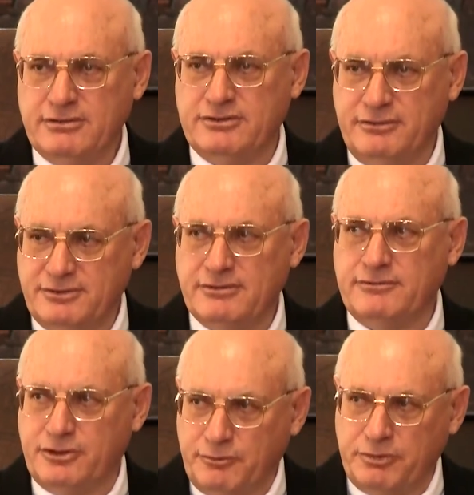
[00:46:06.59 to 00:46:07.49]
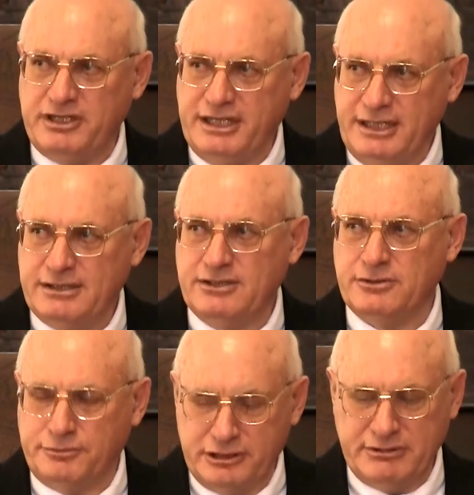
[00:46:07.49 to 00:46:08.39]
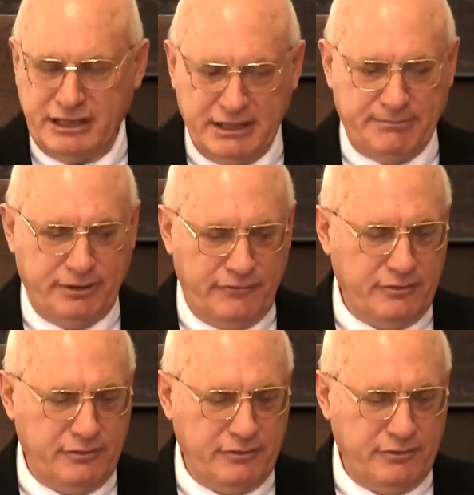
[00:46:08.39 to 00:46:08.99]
to, to read and to ruminate upon the